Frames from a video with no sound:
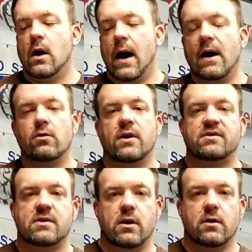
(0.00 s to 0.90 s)
I don't
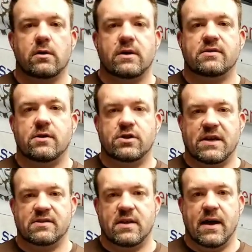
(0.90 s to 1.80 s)
necessarily
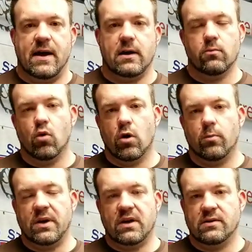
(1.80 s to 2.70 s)
suggest that anymore
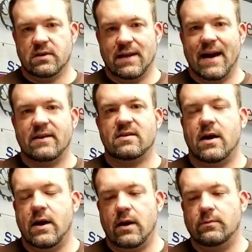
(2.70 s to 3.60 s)
because a lot of
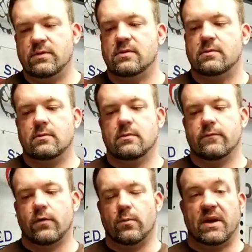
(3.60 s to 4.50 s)
times
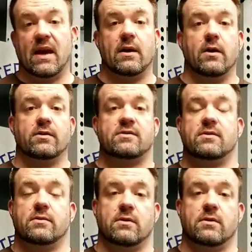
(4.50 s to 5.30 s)
for beginners,